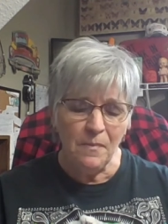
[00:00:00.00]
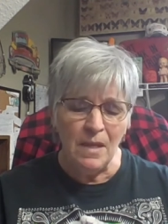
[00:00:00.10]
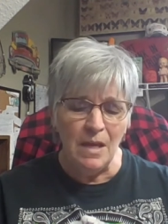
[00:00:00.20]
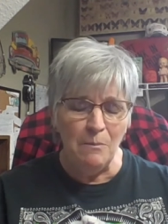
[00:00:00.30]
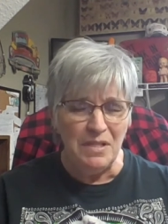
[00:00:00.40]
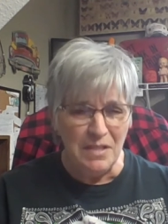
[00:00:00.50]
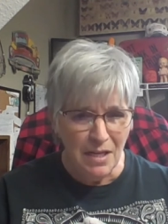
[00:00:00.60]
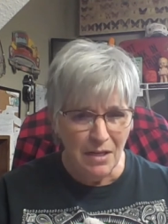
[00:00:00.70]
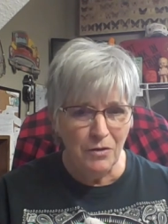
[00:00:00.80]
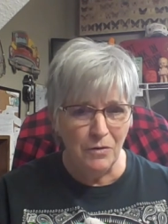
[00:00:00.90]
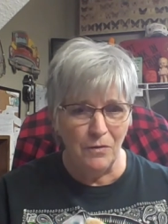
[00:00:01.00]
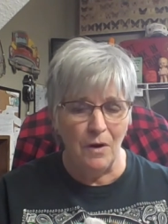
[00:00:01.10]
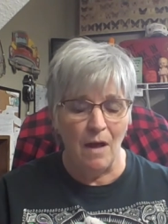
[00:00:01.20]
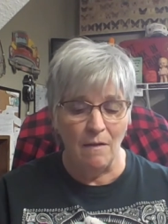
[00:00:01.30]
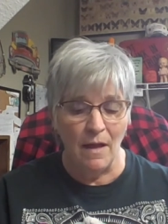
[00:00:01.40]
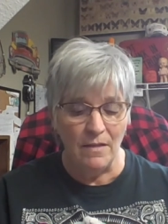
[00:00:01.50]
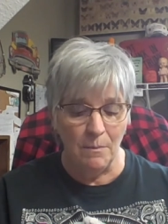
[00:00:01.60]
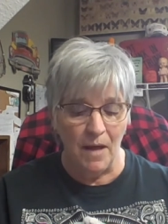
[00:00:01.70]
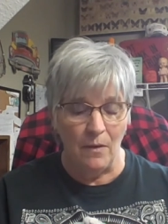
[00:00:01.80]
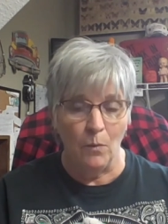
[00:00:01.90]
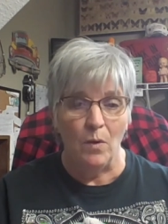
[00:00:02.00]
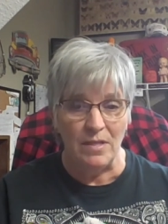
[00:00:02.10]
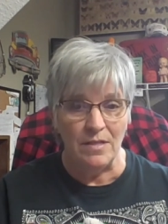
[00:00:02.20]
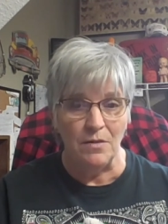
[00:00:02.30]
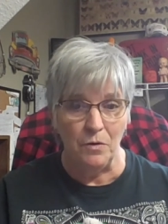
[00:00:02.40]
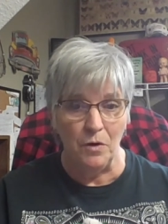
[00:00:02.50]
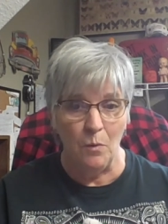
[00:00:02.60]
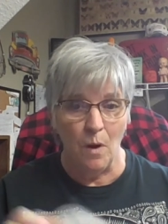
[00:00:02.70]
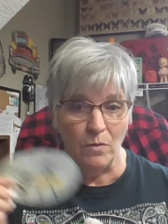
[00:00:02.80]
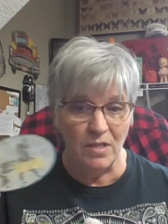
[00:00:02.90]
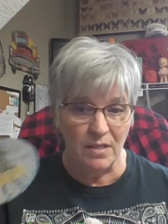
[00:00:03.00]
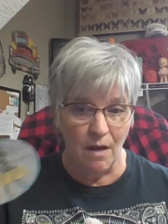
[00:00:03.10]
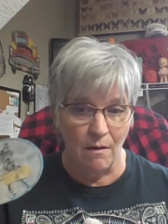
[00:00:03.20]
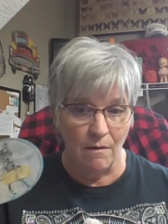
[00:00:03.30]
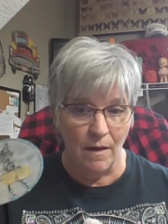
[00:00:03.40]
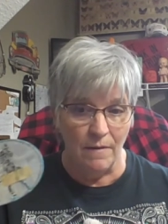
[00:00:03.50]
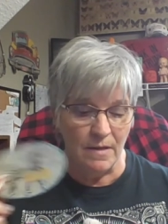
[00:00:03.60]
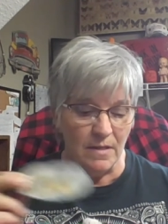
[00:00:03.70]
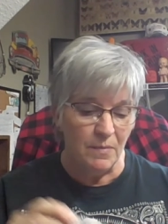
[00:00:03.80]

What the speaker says: In particular, I like to buy the ones that are new old stock like this,